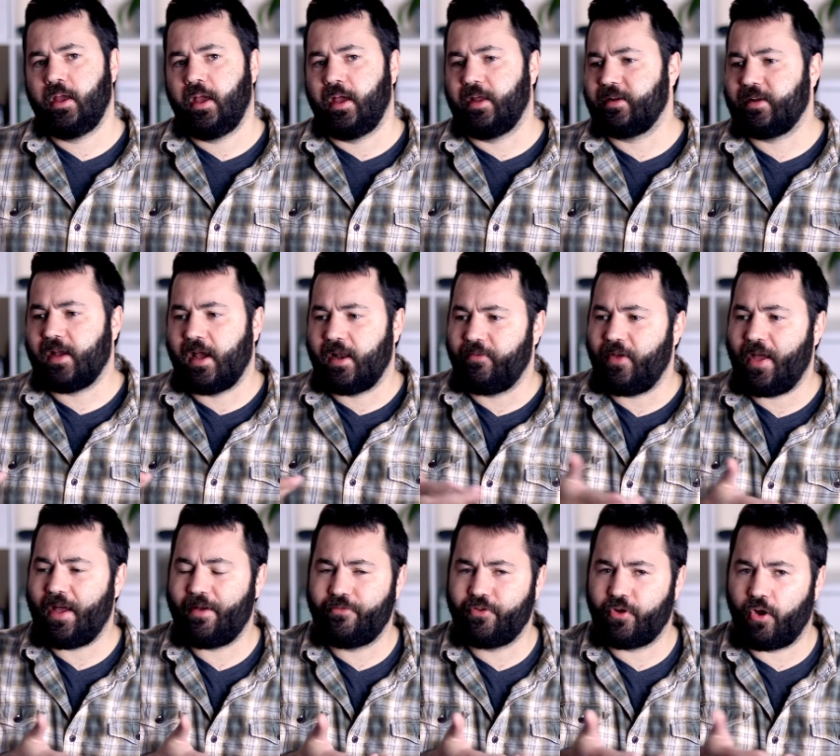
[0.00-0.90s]
and kind of
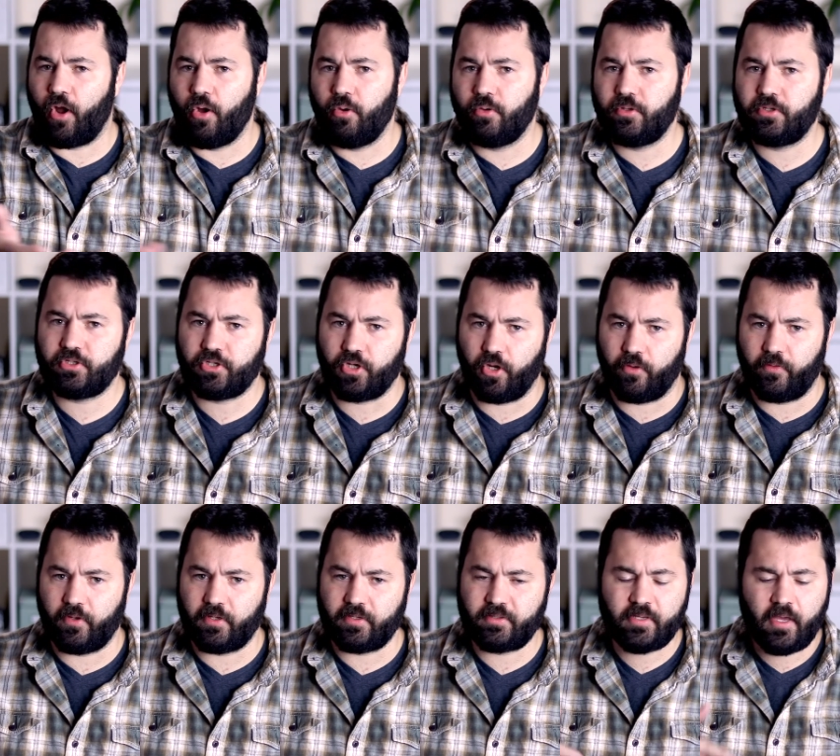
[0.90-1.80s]
have their own
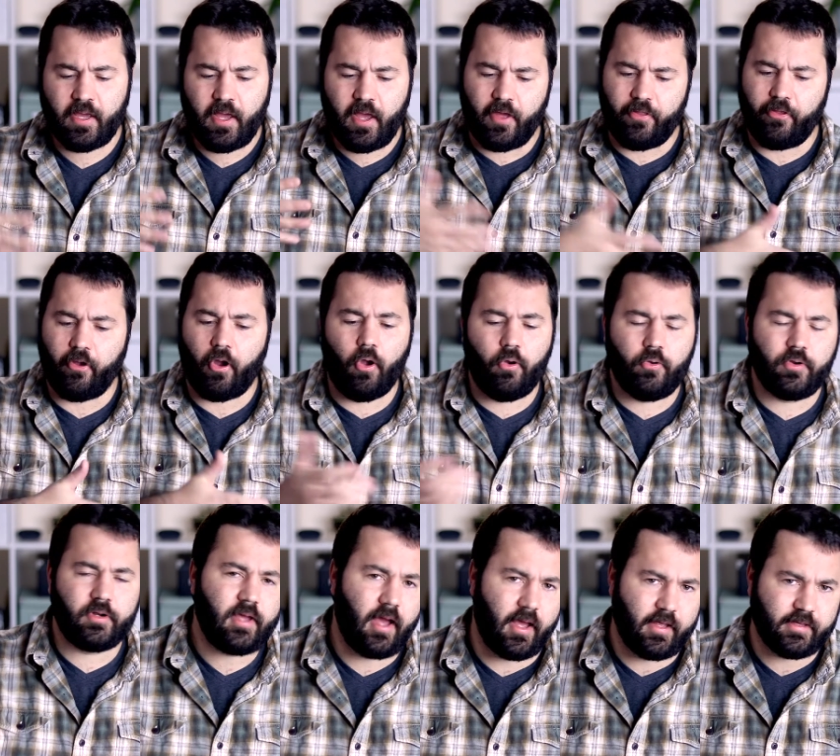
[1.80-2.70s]
service and their
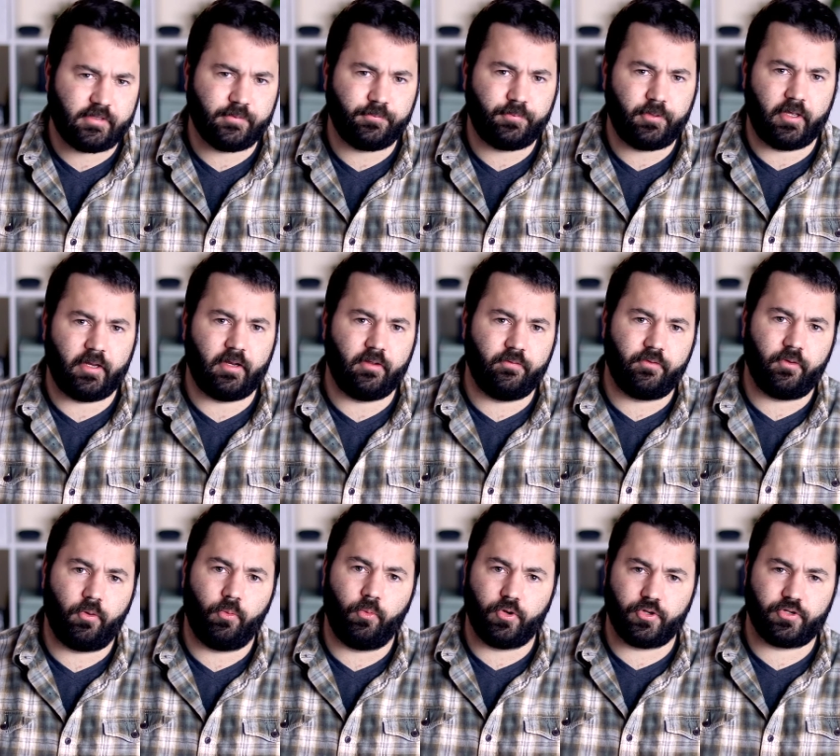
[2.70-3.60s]
own contemplative
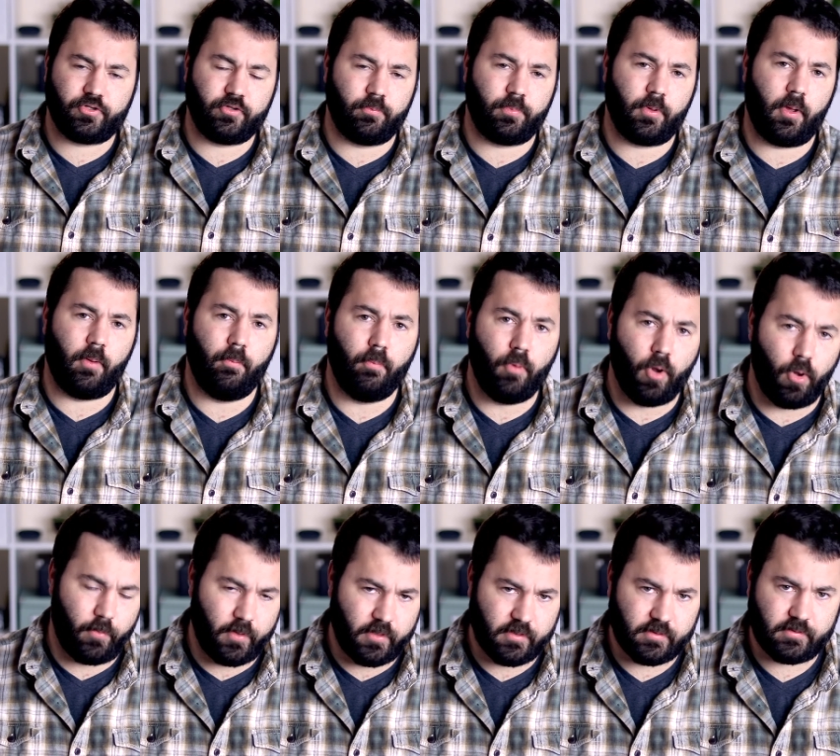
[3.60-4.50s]
worship
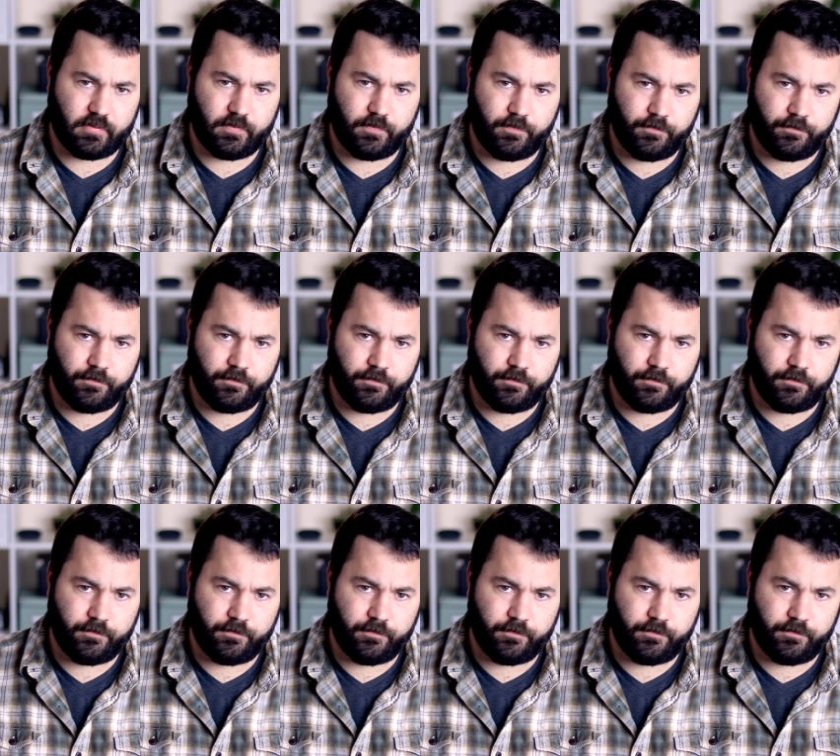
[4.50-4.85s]
moment.